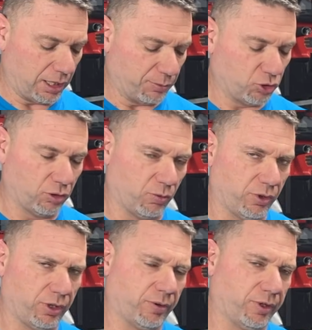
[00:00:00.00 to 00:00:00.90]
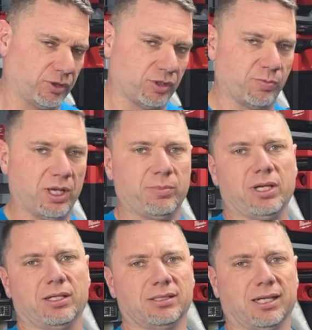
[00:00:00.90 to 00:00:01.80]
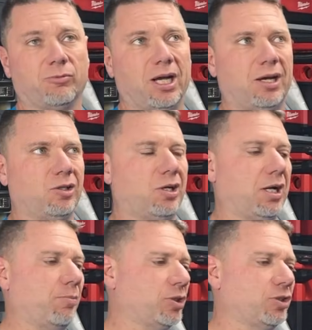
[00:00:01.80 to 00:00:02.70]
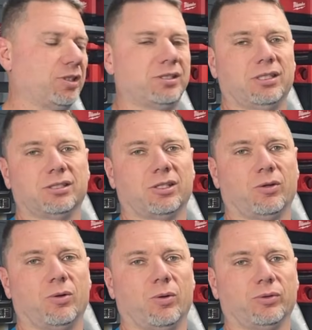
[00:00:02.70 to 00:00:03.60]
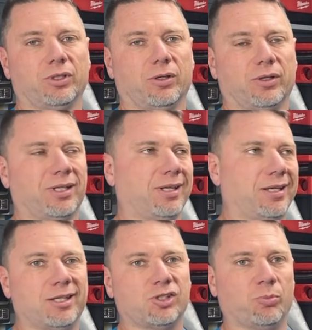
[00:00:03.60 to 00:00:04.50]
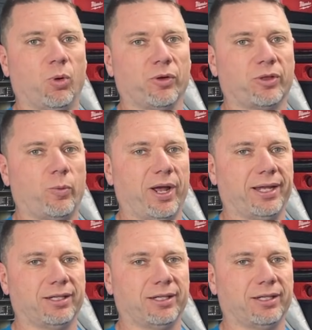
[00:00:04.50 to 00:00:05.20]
I'm sure one of the questions may be is like, well, how much are these things going to hold? You know, can they support the weight?